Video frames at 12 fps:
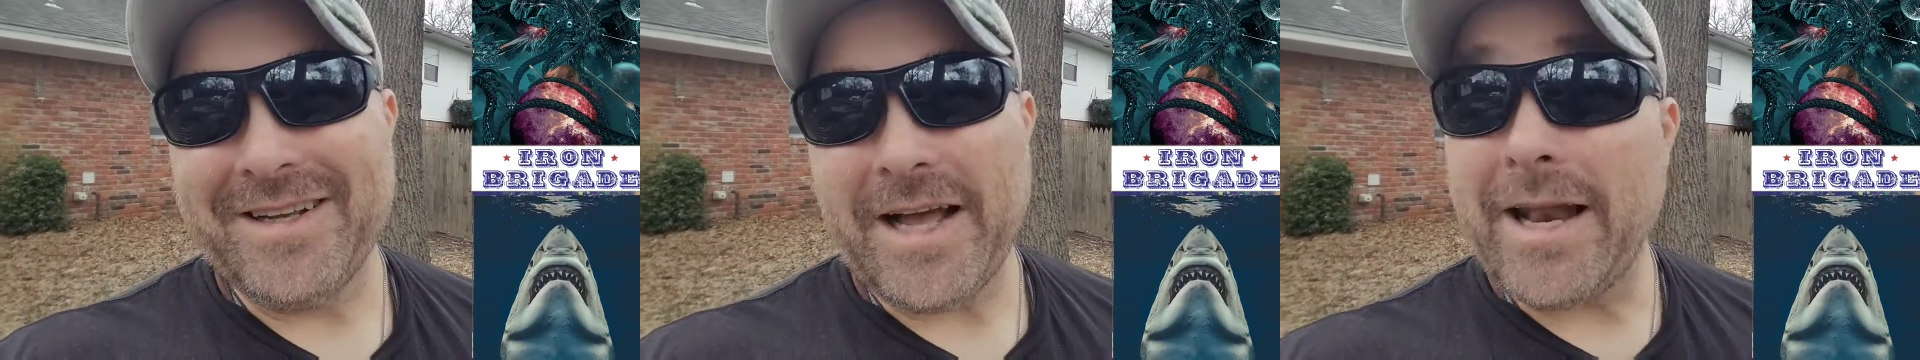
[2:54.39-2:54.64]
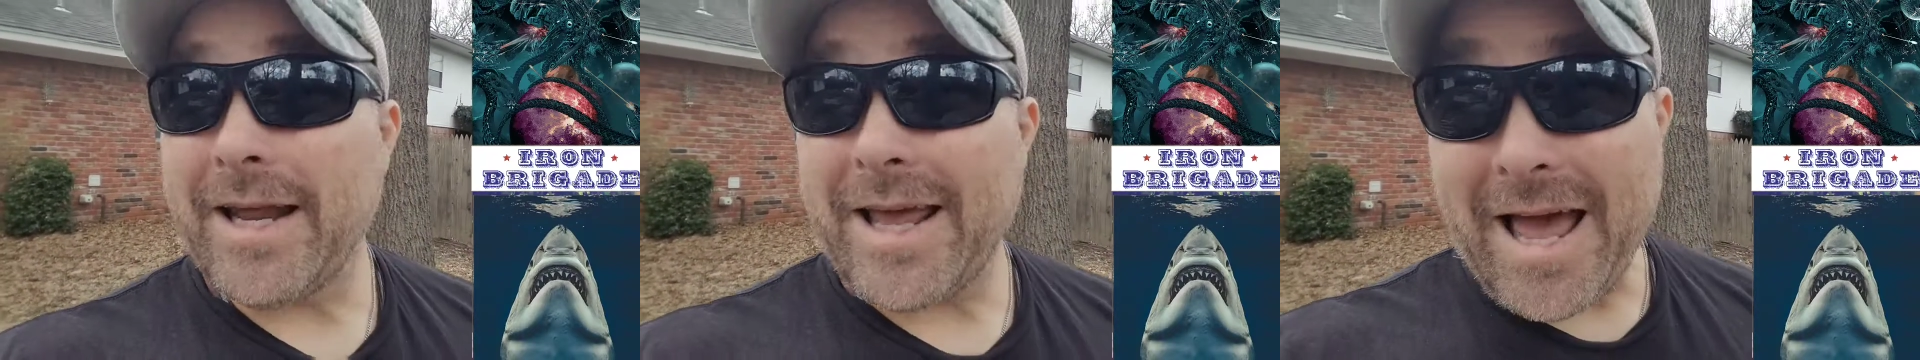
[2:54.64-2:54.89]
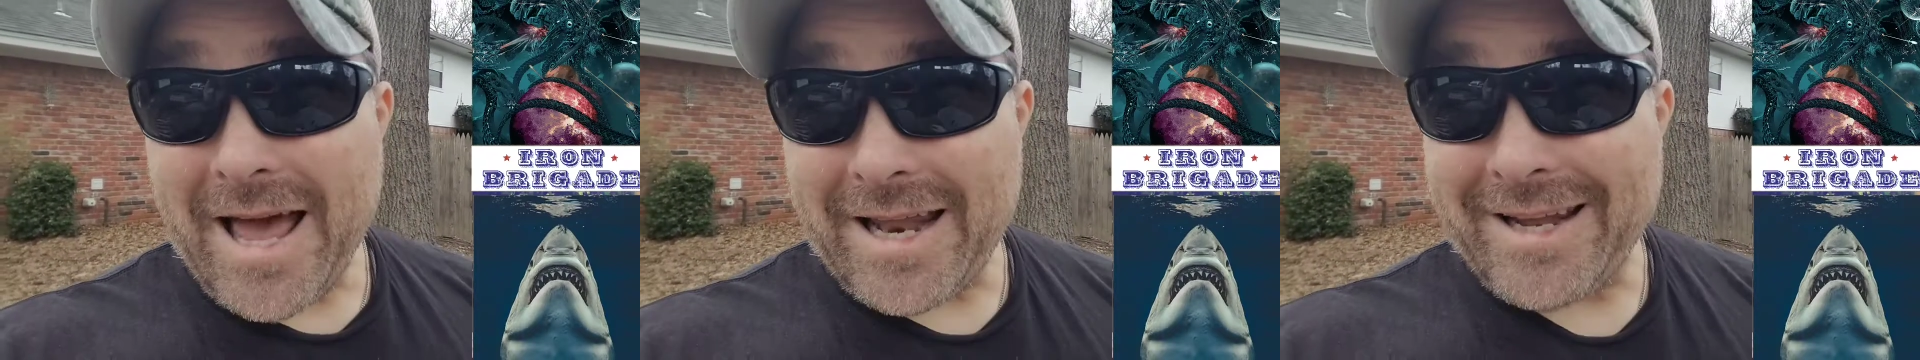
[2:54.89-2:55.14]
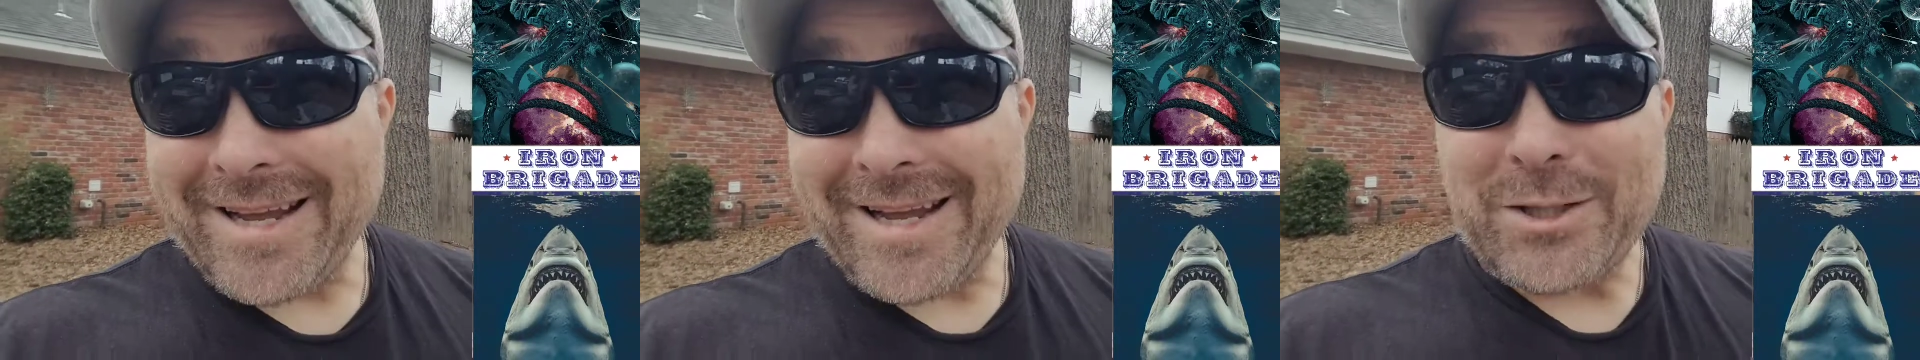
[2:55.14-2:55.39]
And again,
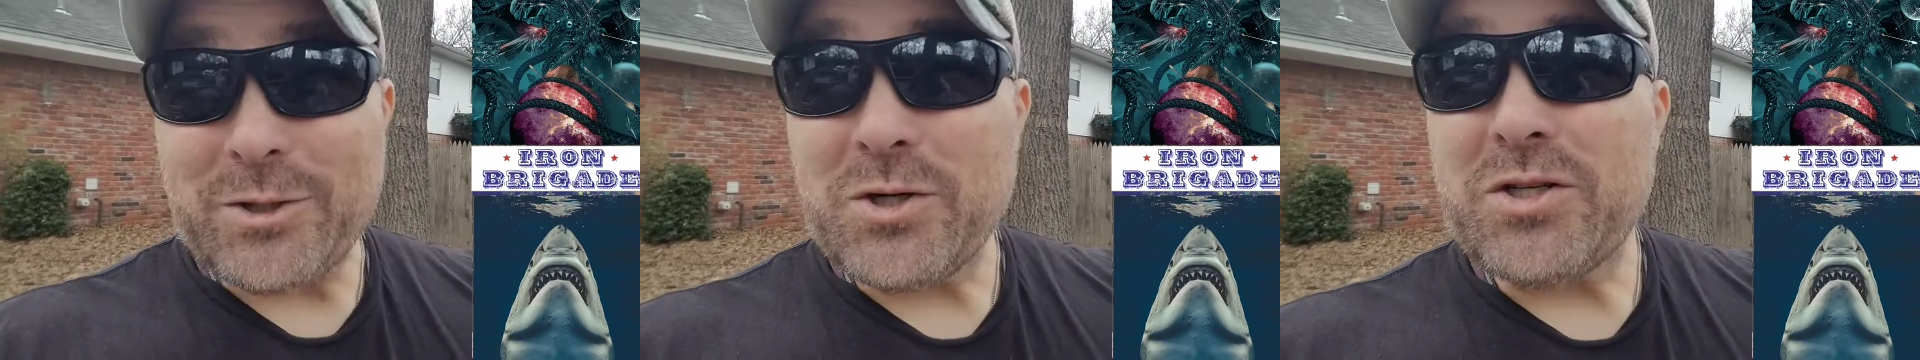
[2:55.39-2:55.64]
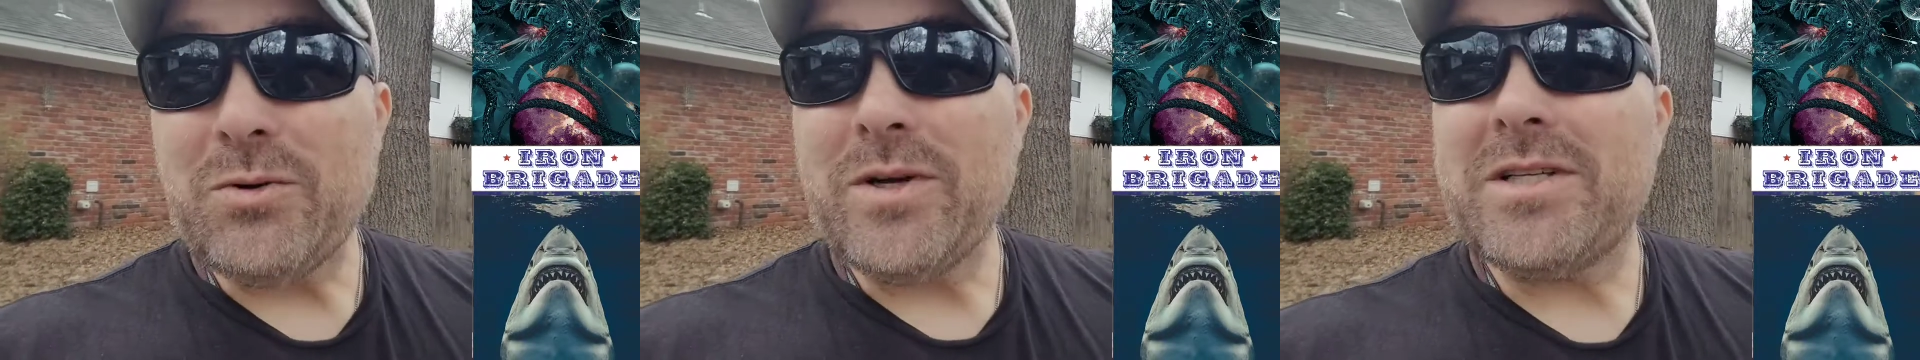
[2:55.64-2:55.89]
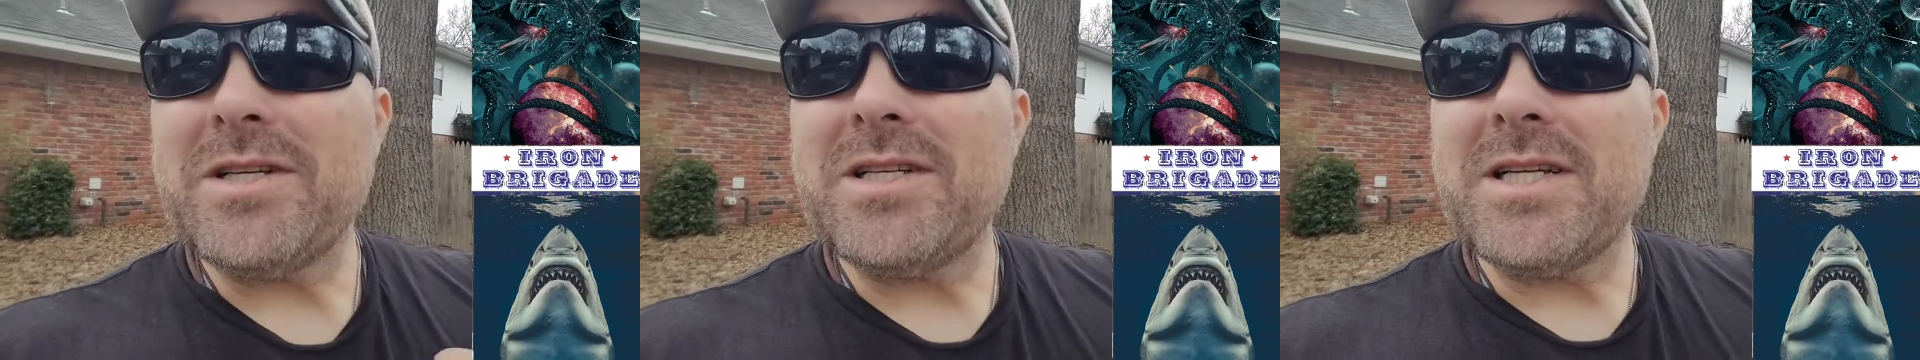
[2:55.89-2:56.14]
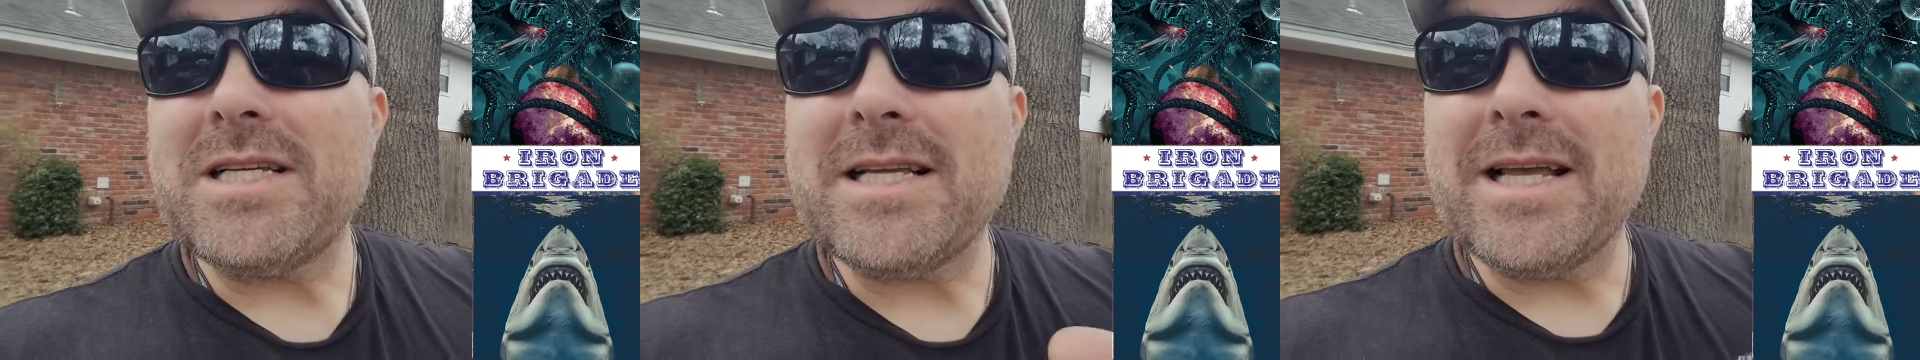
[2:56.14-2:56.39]
Dershowitz is
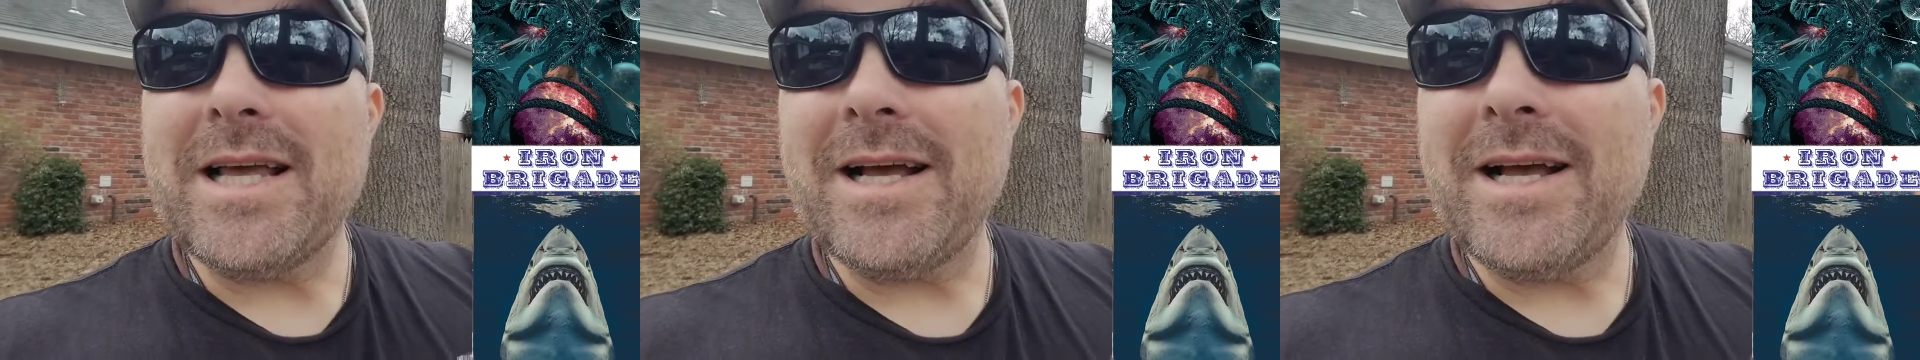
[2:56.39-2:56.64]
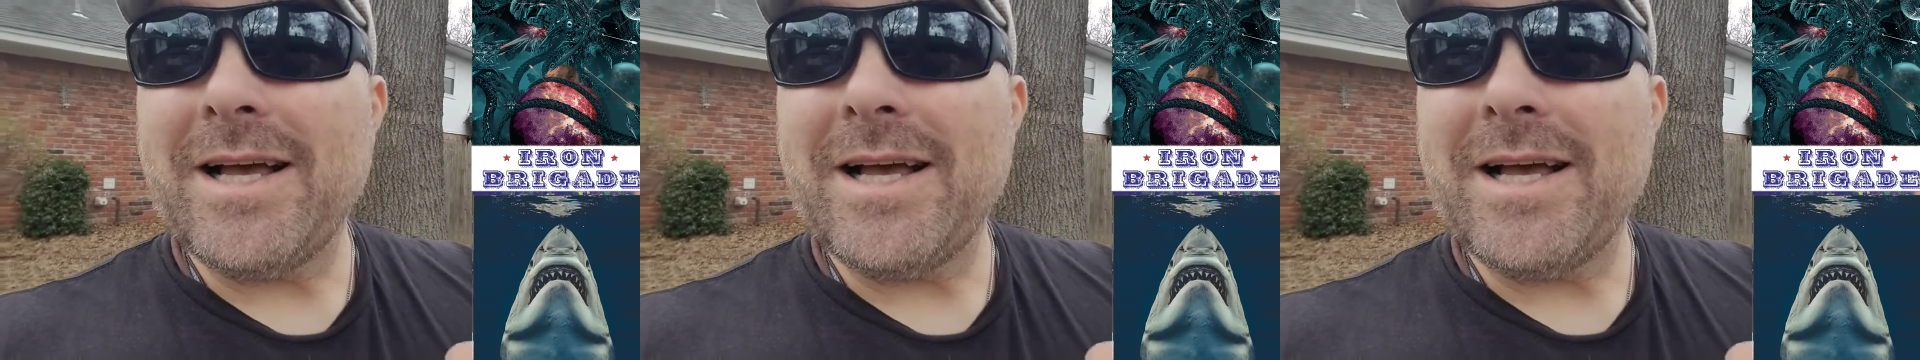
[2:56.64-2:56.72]
just saying,